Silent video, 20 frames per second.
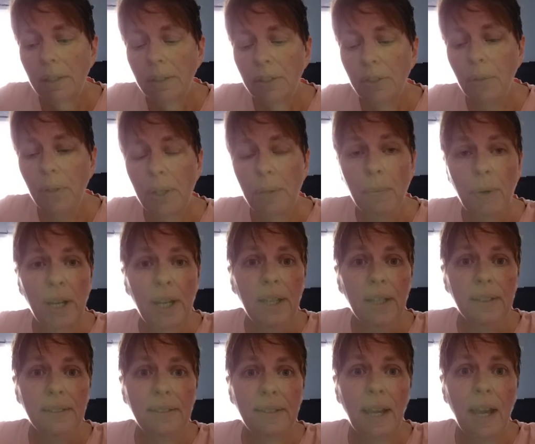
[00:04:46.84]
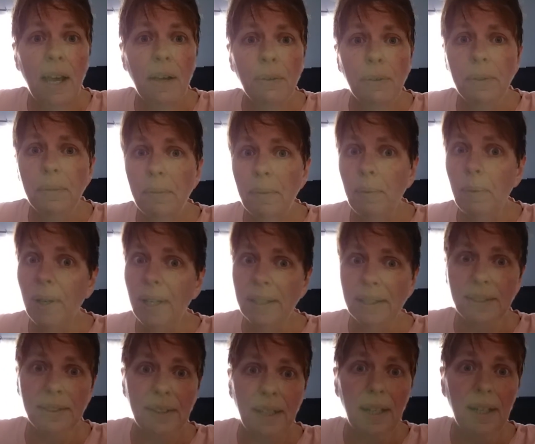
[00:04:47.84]
So anyway, down, what
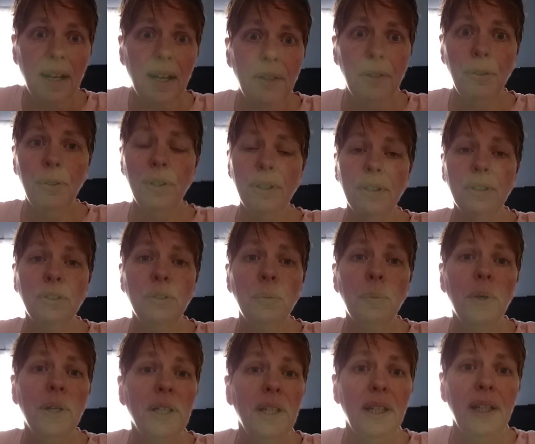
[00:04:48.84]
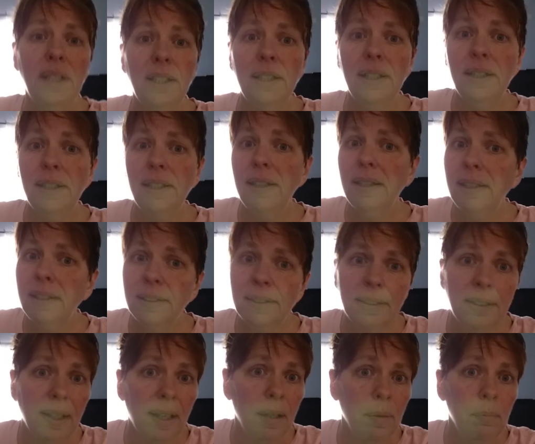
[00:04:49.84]
is that, 120
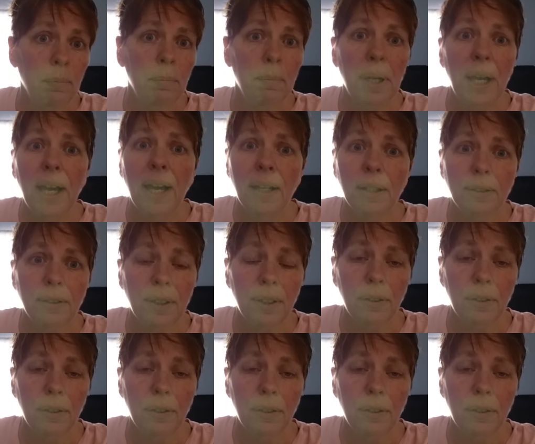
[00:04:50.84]
some pounds,